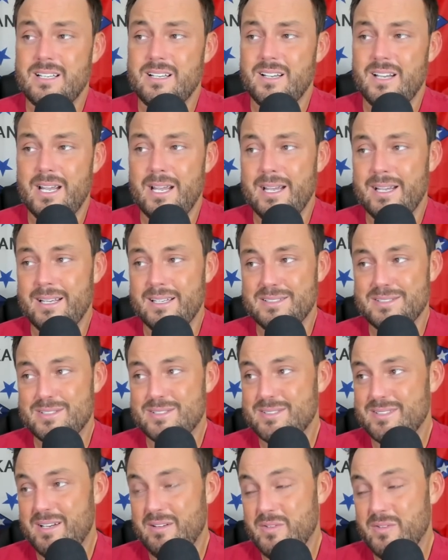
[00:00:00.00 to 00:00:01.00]
And
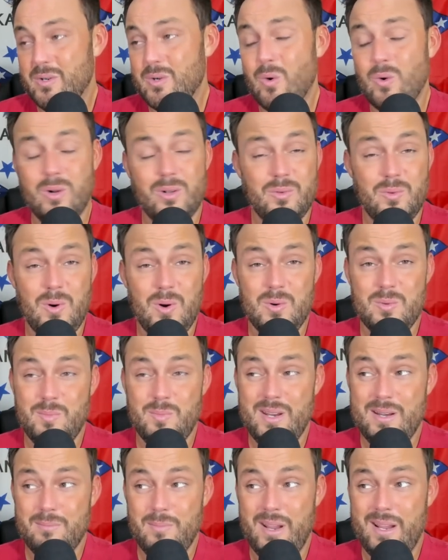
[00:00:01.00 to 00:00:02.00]
if you're going on the road and
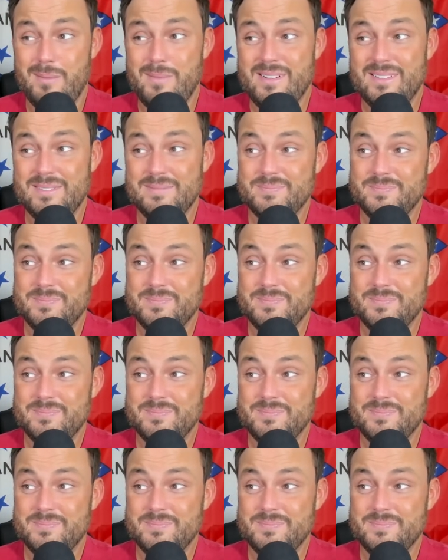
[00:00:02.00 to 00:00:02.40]
beating Bama